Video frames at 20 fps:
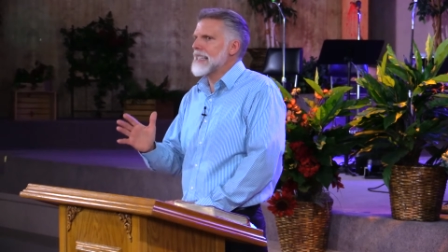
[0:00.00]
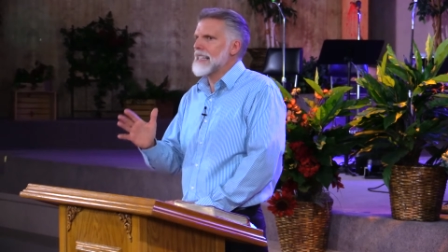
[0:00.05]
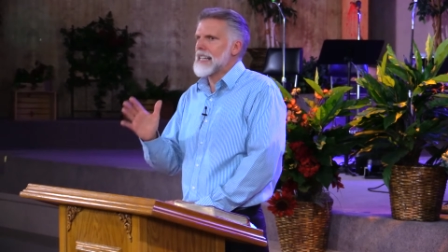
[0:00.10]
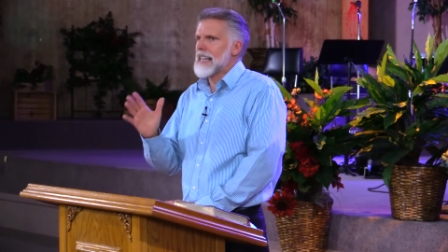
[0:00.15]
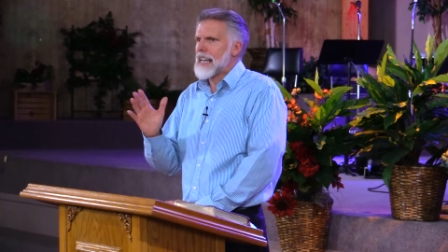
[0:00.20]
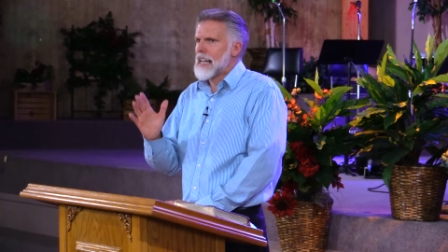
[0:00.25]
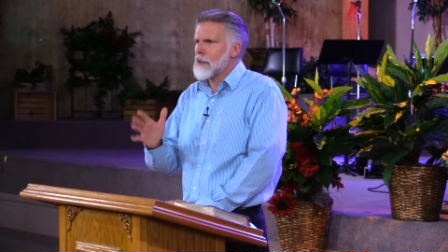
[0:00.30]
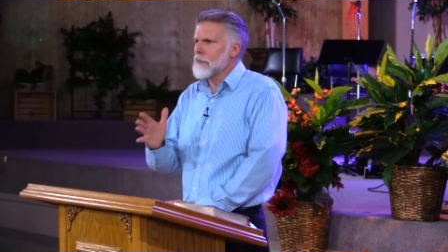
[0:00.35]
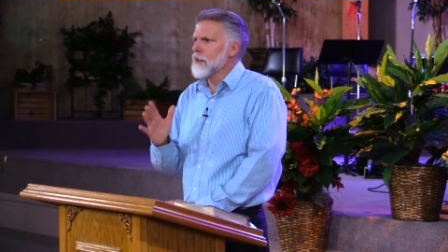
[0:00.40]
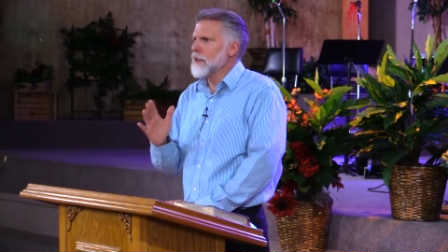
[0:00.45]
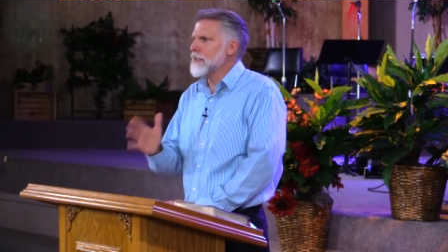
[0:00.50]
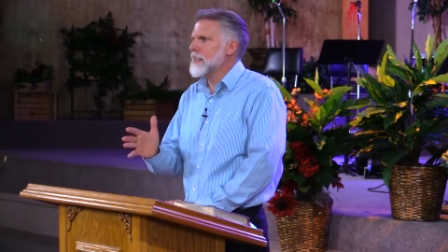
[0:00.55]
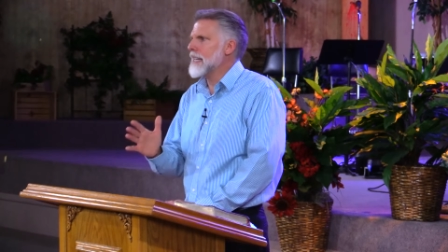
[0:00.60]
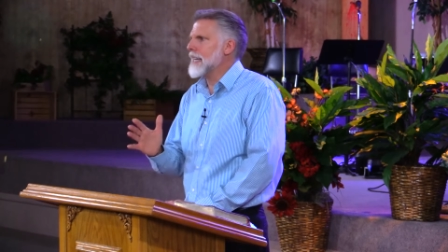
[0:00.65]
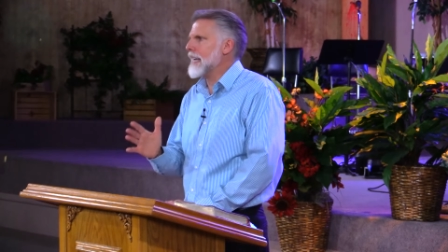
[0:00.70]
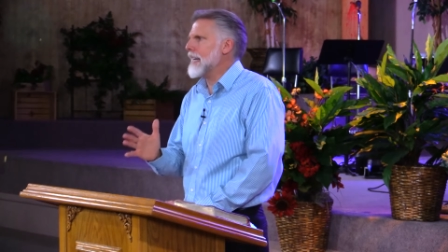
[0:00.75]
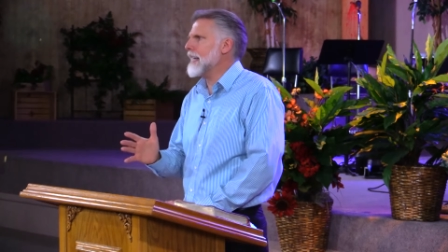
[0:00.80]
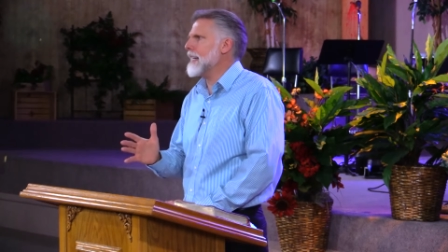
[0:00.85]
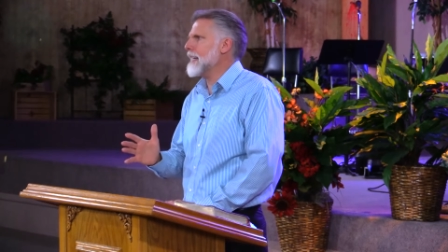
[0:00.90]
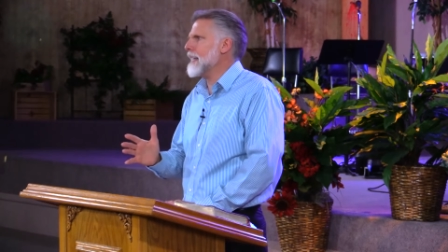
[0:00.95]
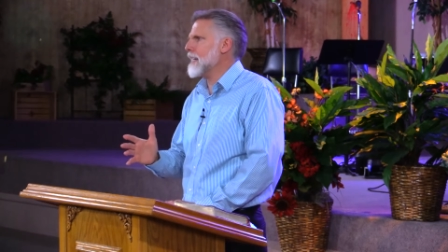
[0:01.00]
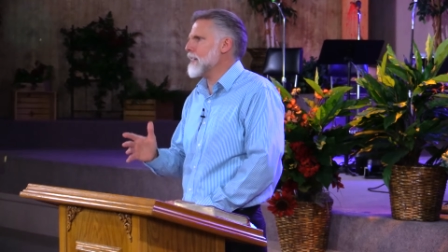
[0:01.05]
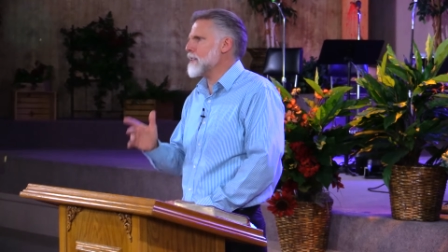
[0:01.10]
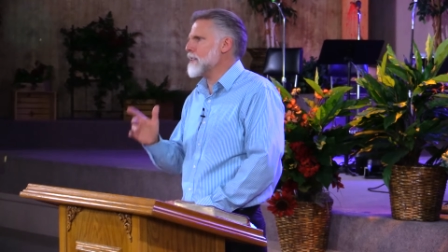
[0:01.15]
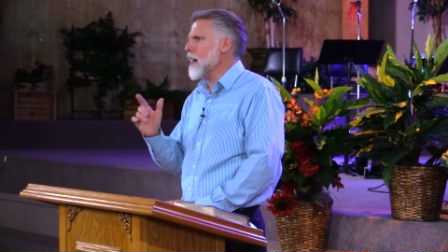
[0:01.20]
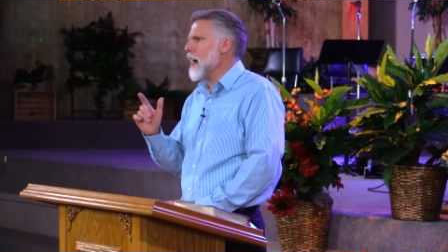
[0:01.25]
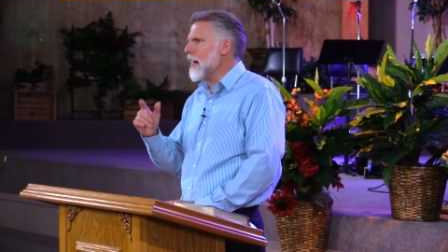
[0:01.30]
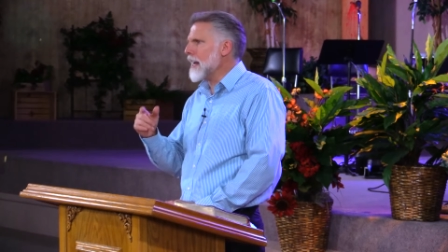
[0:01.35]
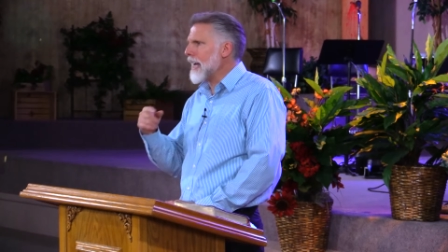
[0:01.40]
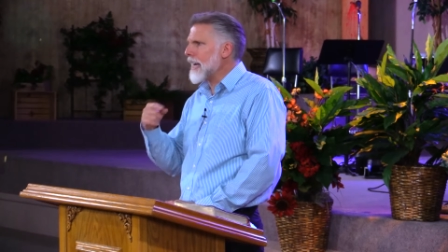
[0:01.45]
an evil deed is
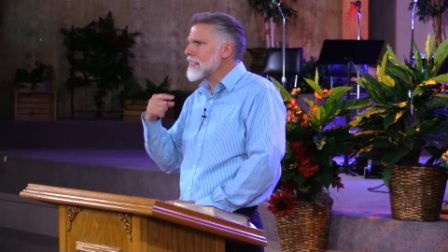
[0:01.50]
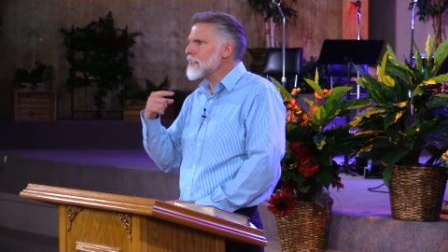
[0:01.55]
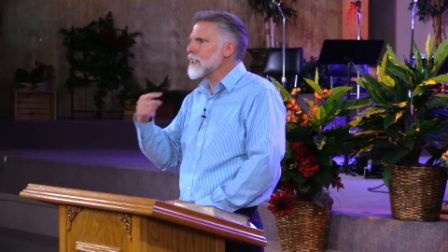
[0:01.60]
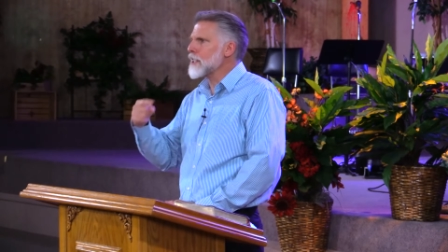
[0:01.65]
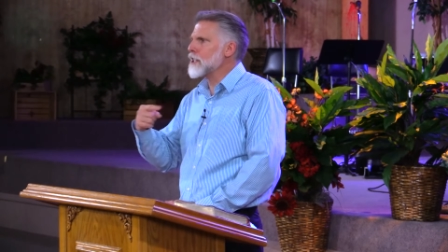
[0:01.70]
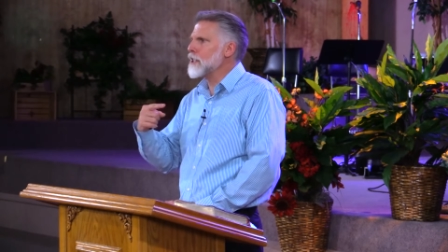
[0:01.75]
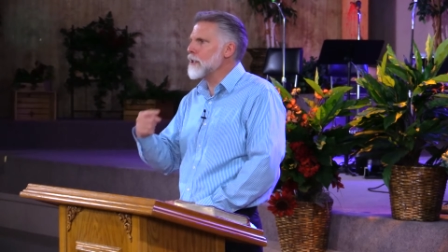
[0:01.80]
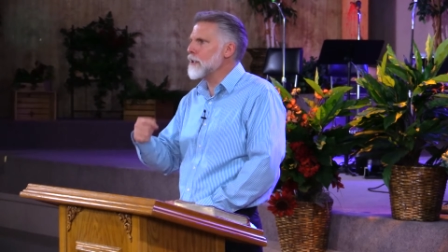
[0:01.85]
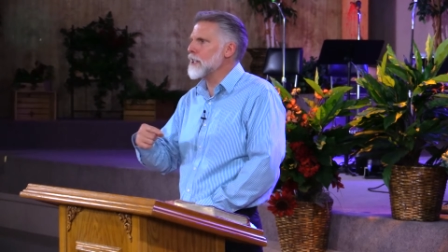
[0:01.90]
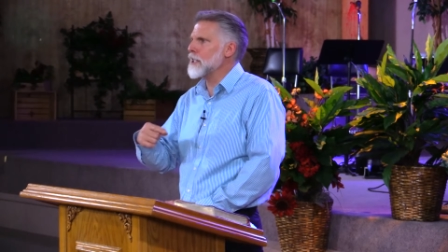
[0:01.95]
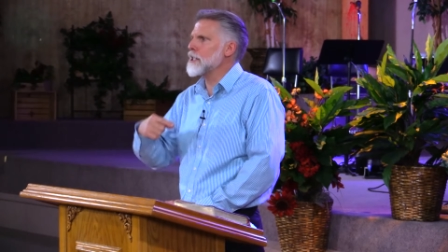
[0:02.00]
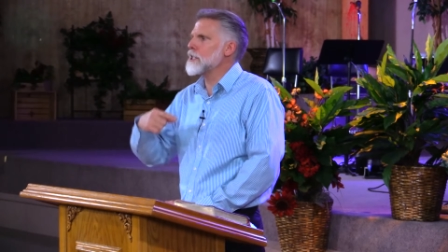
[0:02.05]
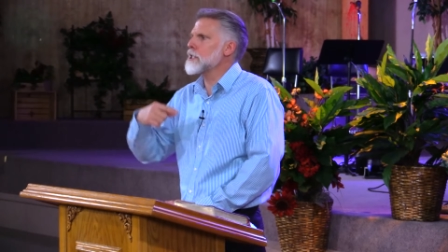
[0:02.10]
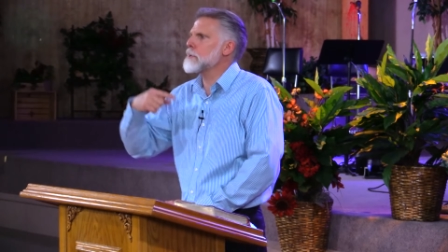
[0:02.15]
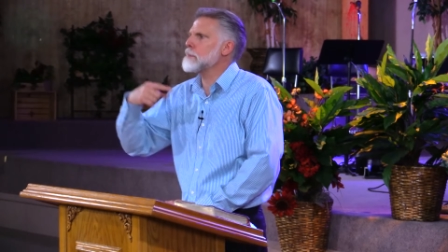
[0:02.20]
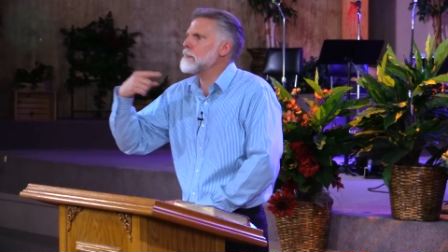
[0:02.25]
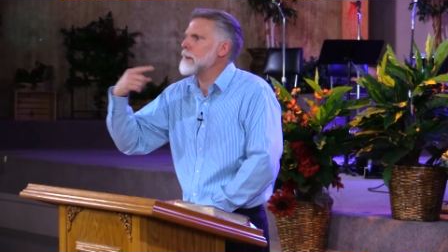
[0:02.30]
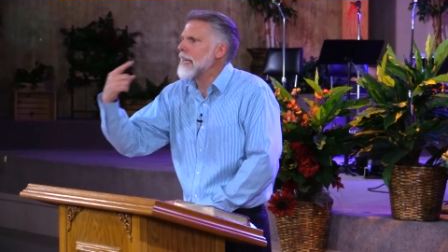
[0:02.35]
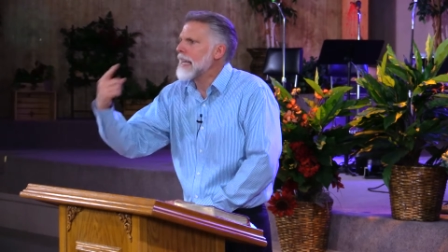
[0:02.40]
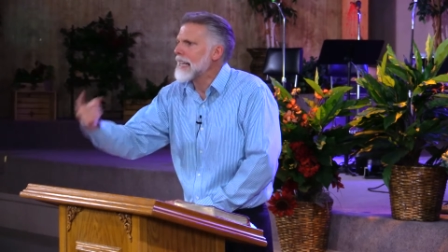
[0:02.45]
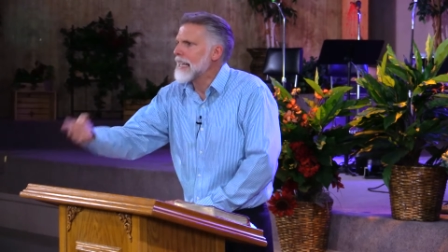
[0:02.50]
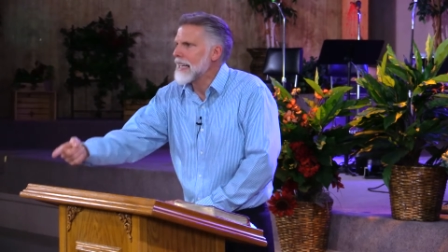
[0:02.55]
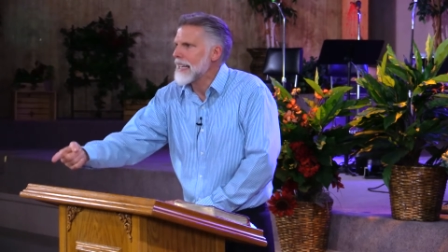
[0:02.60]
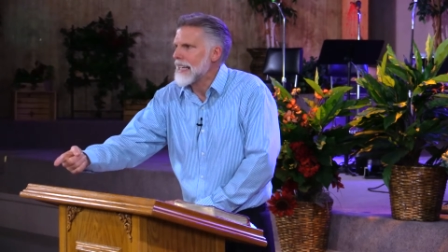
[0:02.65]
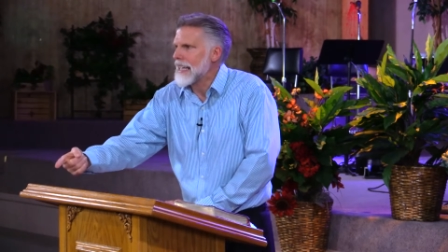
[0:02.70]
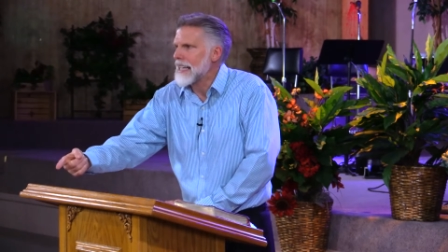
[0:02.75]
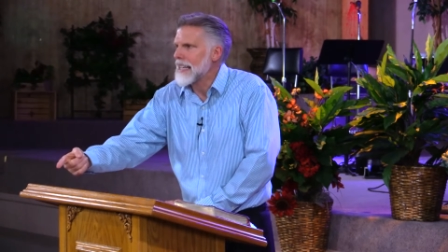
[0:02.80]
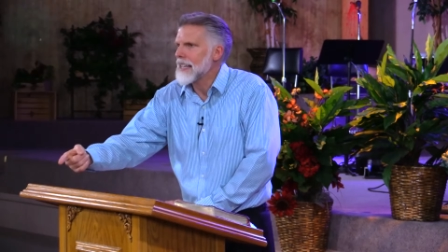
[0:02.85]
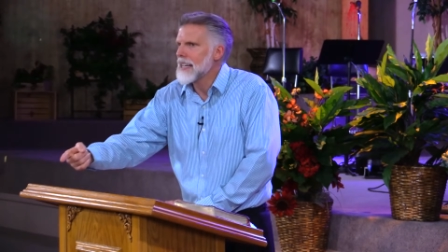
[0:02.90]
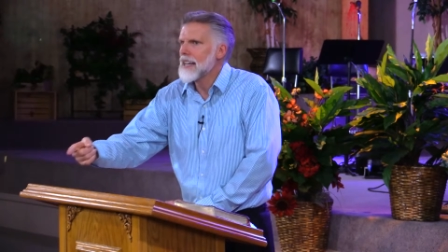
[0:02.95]
not executed
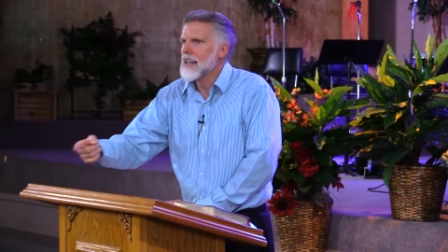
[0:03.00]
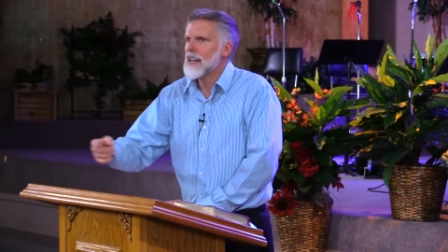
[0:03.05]
speedily,